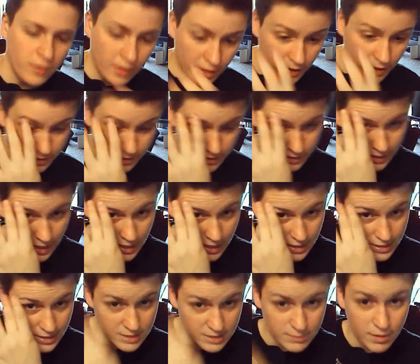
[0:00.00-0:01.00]
and
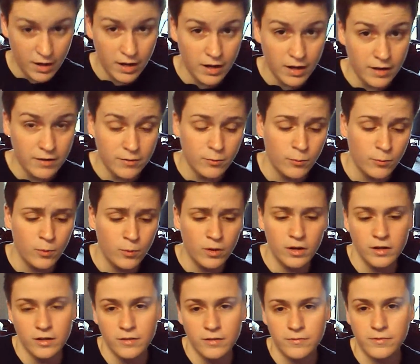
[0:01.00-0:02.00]
today is my
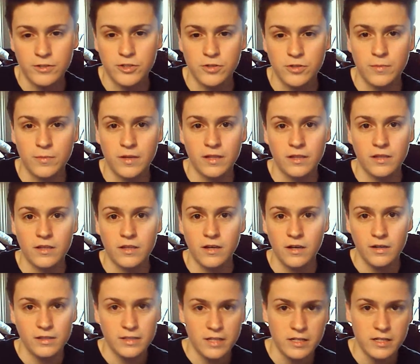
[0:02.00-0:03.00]
one official month
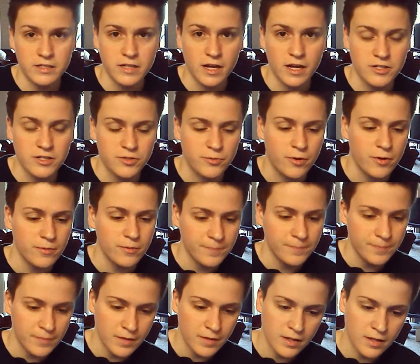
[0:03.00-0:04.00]
on testosterone.
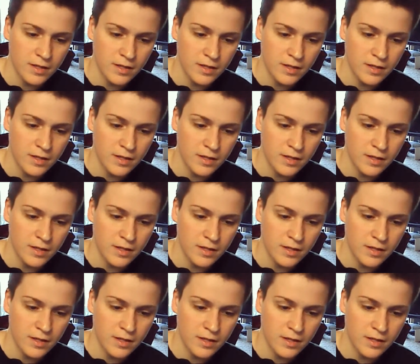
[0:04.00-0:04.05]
